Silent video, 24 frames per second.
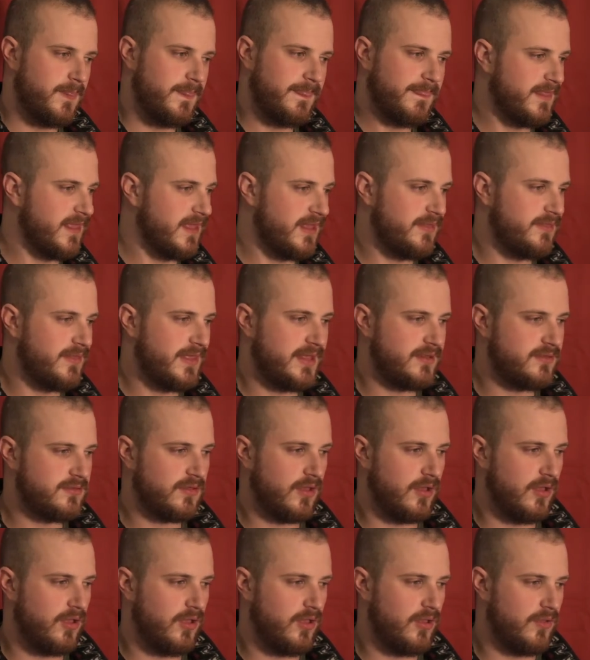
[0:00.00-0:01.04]
that's
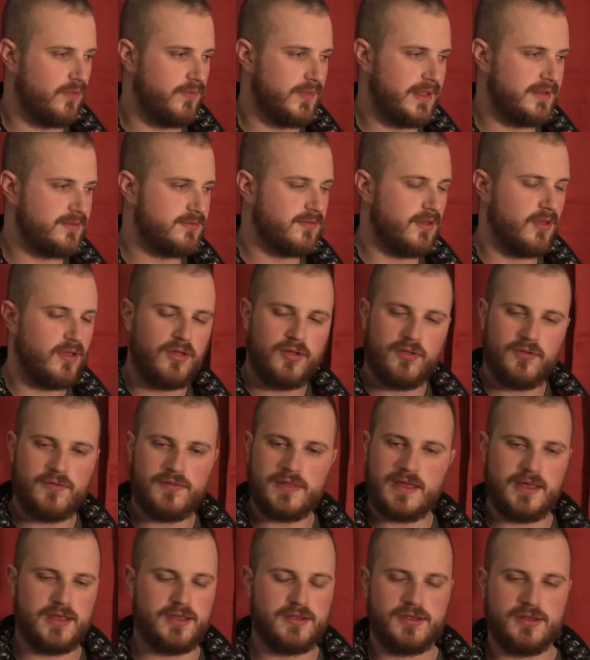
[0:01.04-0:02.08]
all
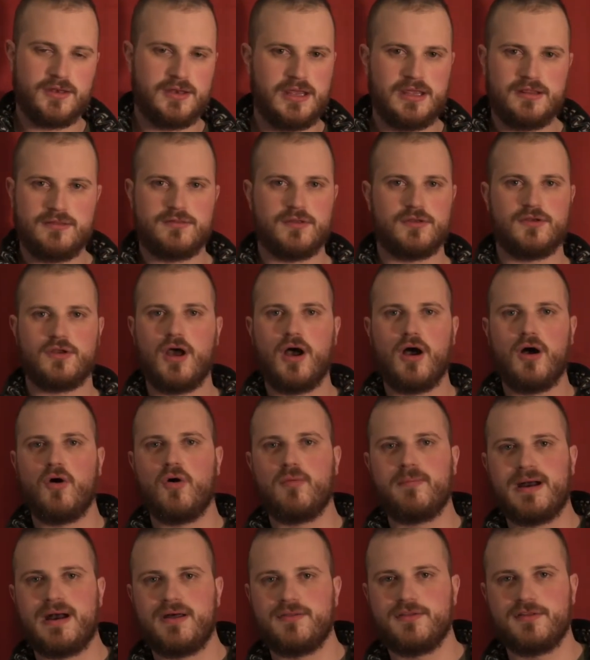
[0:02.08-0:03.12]
that you need to know
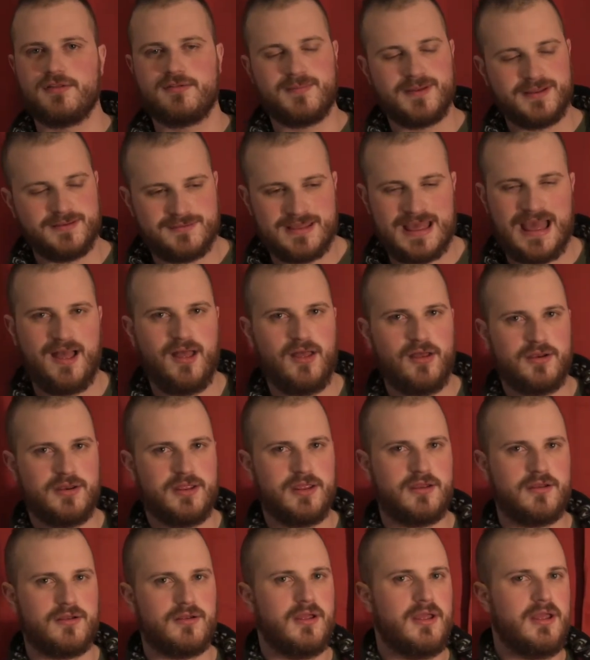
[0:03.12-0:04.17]
about this mentality
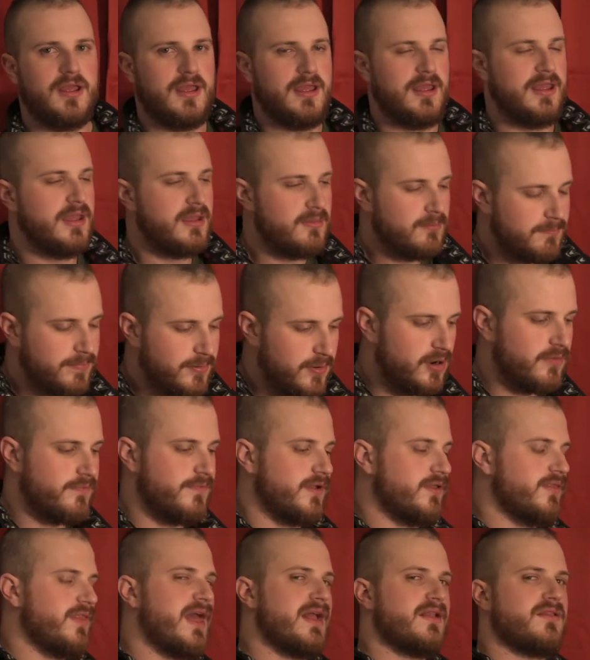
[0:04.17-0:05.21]
here.
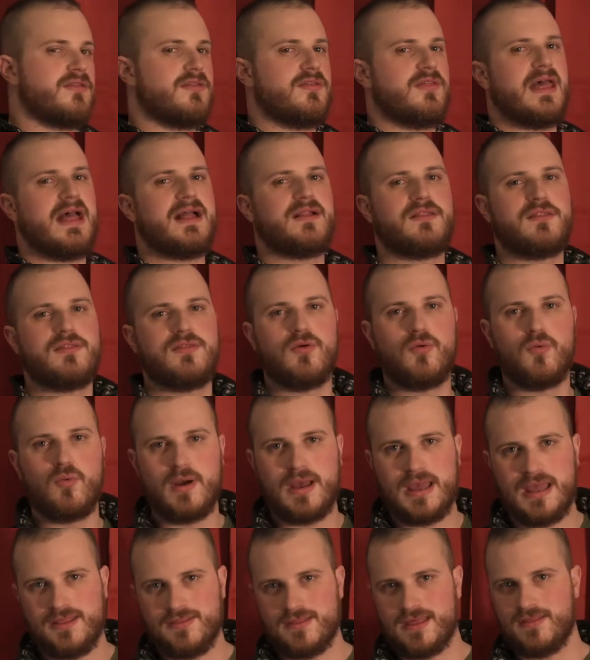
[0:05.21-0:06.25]
Imperfect. That's the
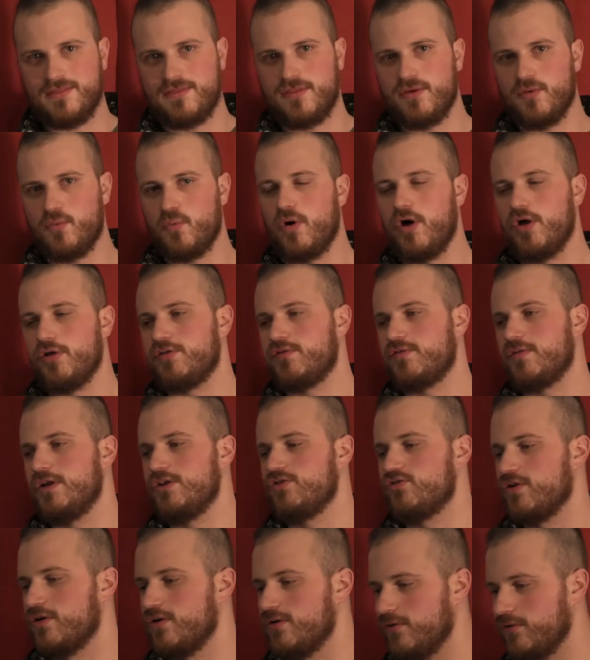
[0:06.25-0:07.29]
way that the Wall Street
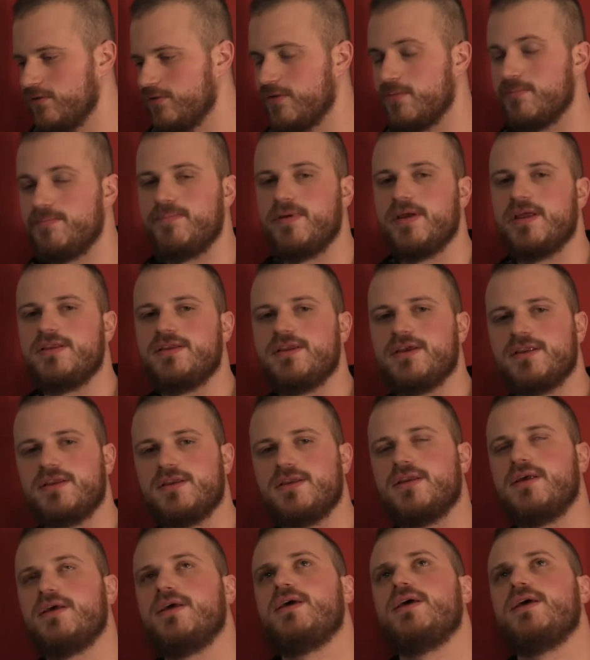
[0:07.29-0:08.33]
Journal's opinion,